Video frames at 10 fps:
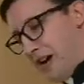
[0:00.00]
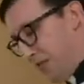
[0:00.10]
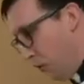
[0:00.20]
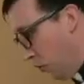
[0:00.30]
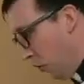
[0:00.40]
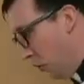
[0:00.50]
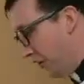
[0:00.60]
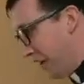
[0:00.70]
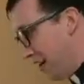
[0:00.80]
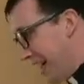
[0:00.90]
of the
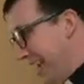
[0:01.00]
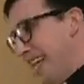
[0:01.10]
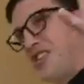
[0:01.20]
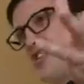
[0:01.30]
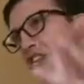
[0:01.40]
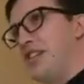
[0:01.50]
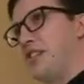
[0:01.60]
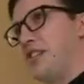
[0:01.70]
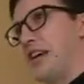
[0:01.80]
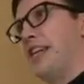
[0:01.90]
world that are against
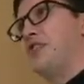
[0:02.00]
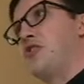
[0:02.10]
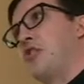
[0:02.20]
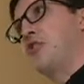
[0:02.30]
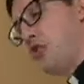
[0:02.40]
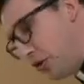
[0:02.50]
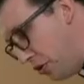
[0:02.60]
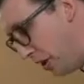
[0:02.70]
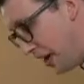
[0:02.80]
Jesus and his church. You